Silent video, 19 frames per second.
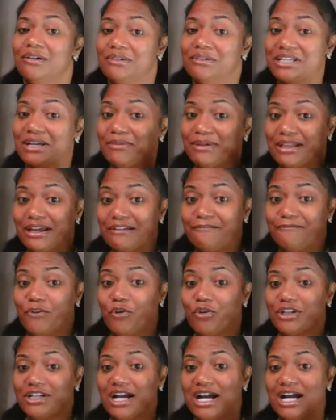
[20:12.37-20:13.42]
We're talking like
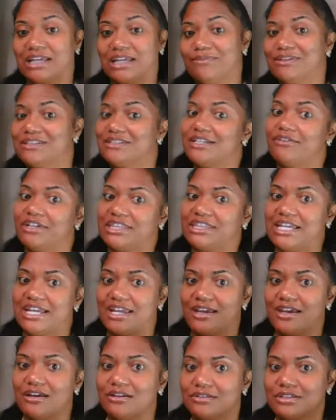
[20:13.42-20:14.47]
4 documents.
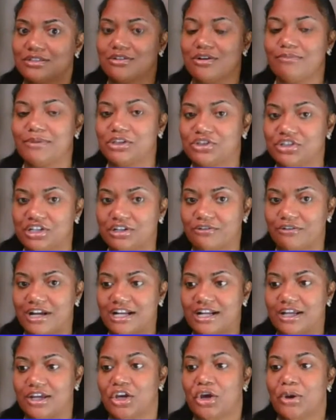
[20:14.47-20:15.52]
Everything else is going to be
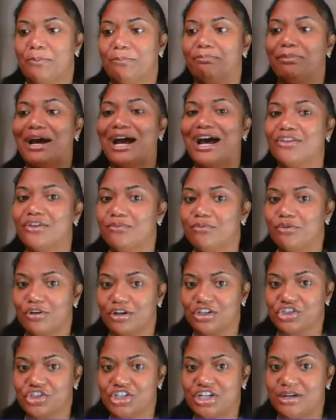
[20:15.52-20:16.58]
generated by the
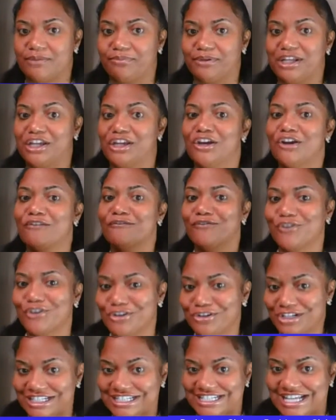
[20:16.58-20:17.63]
mortgage company for
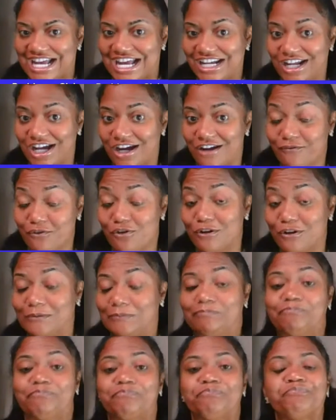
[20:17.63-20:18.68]
you to sign off
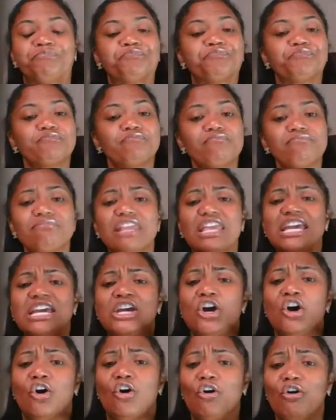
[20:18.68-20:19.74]
on.
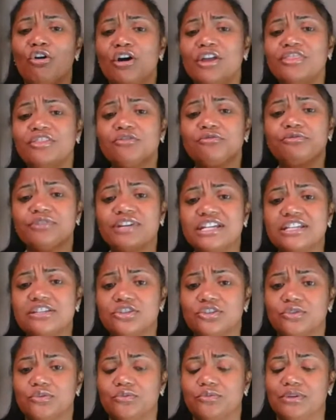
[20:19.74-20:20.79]
On the
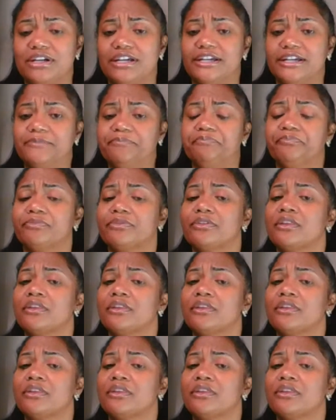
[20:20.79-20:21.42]
rental one,